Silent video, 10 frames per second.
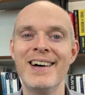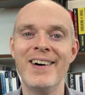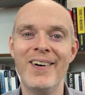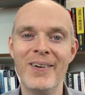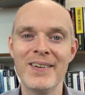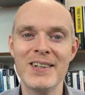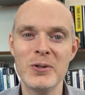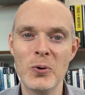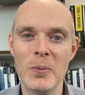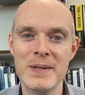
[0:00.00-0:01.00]
on
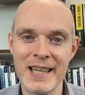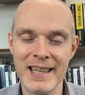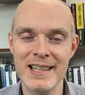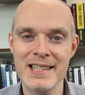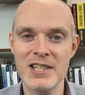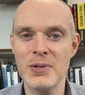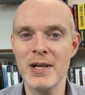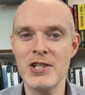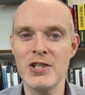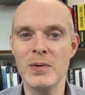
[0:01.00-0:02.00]
your particular
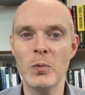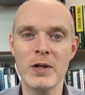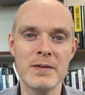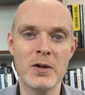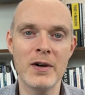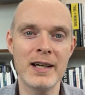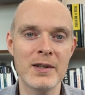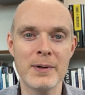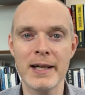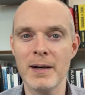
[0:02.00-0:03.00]
situation, what you've got in
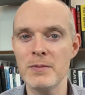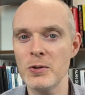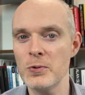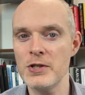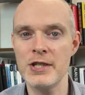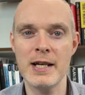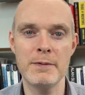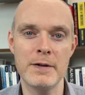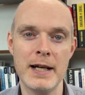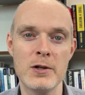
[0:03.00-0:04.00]
other income sources and
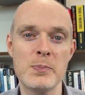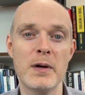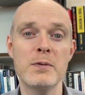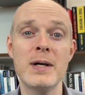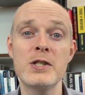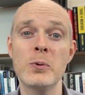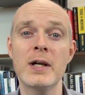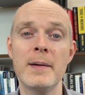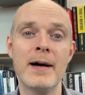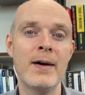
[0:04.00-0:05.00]
everything else. But if we're talking
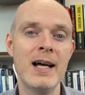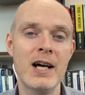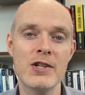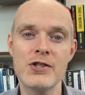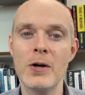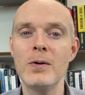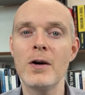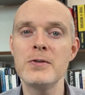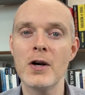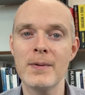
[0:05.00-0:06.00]
about a solo
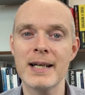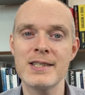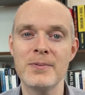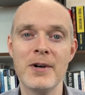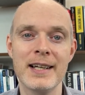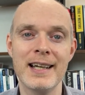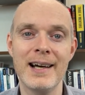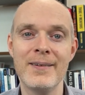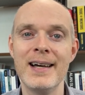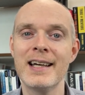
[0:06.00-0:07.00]
director right
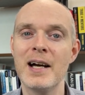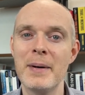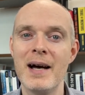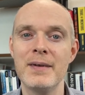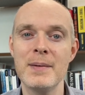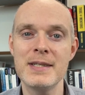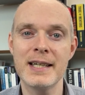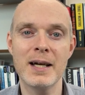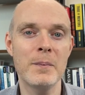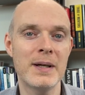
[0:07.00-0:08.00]
now coming out of a limited
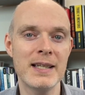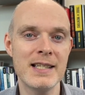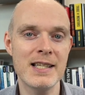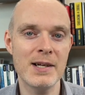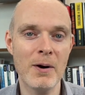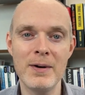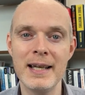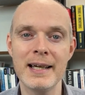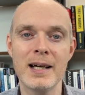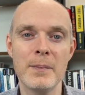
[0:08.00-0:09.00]
company, this is their only
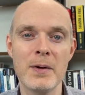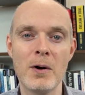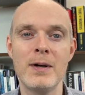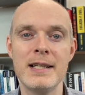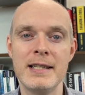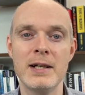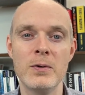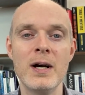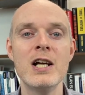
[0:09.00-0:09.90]
income, their only deal,